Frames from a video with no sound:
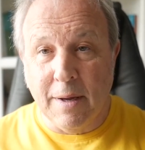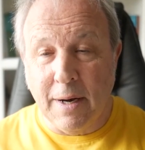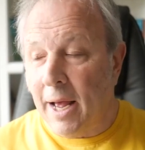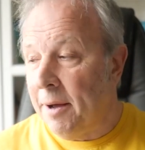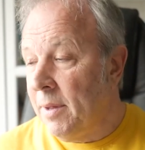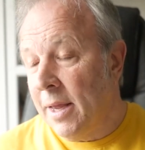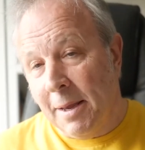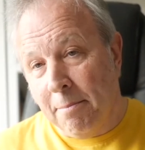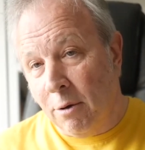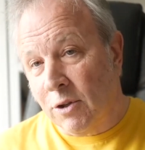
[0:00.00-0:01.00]
Now,
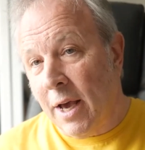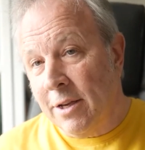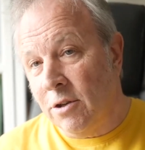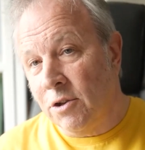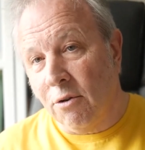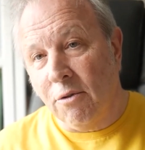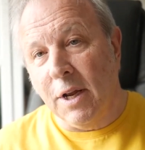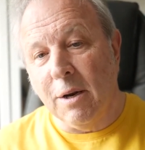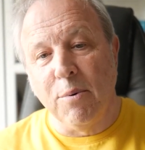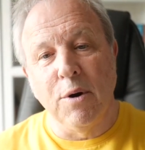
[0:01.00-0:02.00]
in most cases, you'll
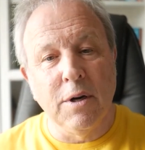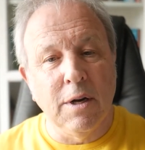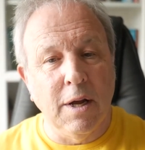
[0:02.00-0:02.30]
need to put